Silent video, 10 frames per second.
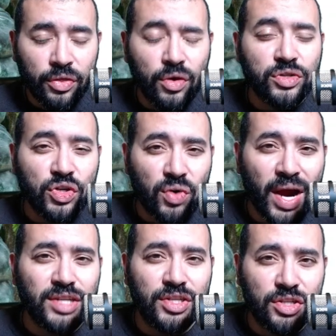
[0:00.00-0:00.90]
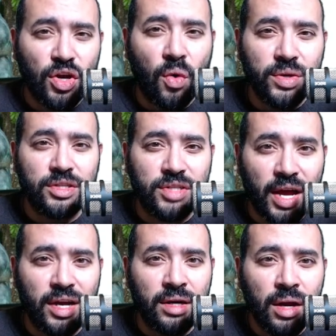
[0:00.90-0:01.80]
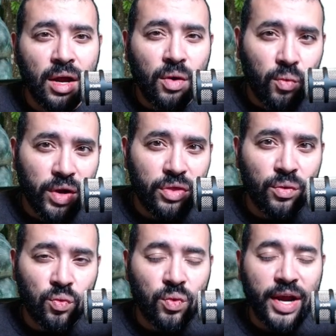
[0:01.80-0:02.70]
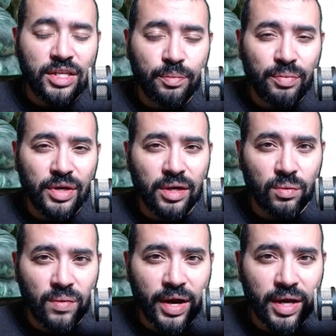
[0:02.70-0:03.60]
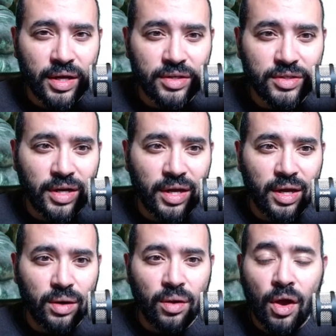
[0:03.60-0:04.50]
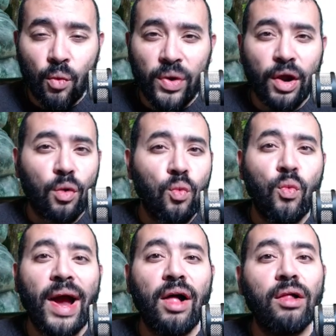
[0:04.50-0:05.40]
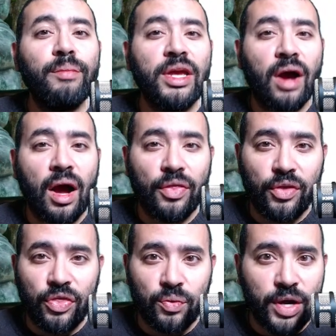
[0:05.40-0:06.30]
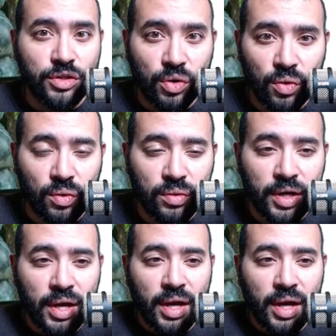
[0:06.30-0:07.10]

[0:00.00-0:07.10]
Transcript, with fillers: Those crashes coincided with rates being raised, and we are well beyond the threshold.